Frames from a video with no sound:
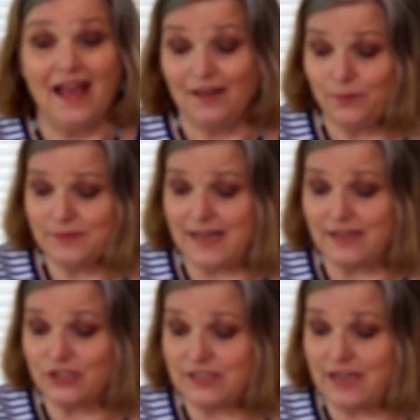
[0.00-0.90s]
Hello
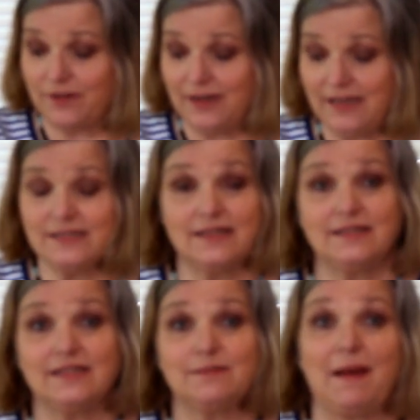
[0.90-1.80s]
Sagittarius,
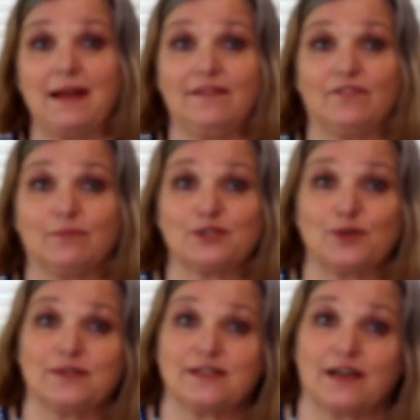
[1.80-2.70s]
this is Bonnie from
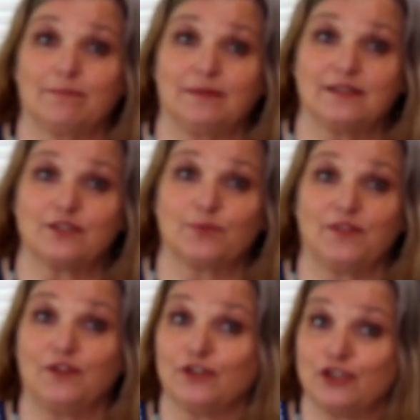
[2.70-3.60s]
Soulstar Bliss
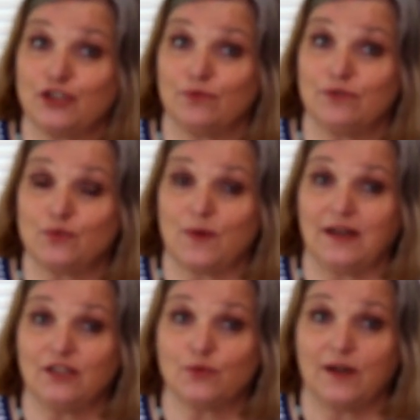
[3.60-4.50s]
with your June
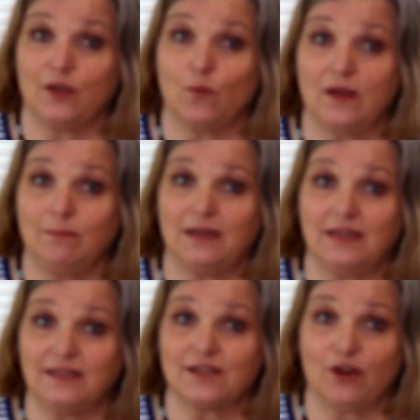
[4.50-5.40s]
2021
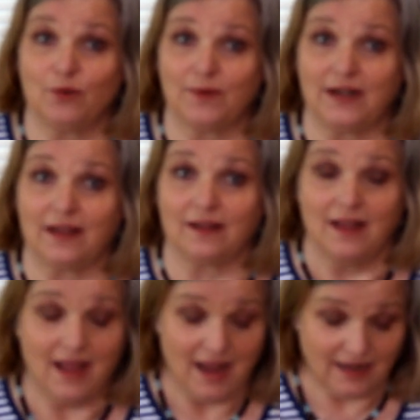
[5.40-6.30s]
mini tarot reading.
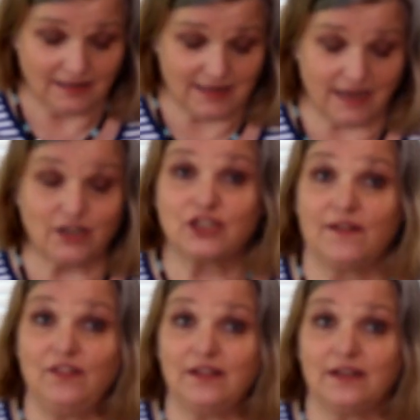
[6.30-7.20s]
Let's take a
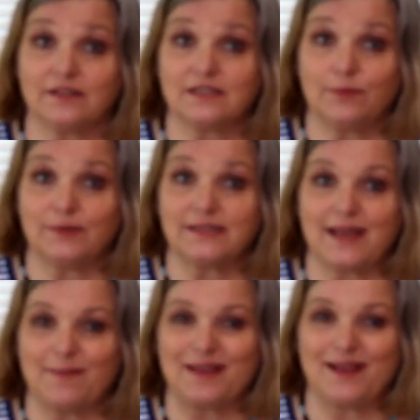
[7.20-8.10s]
shuffle here and see what's
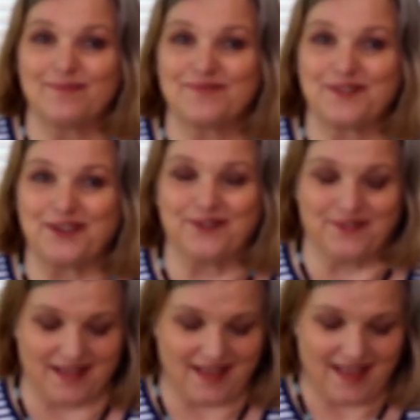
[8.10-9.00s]
coming up for you.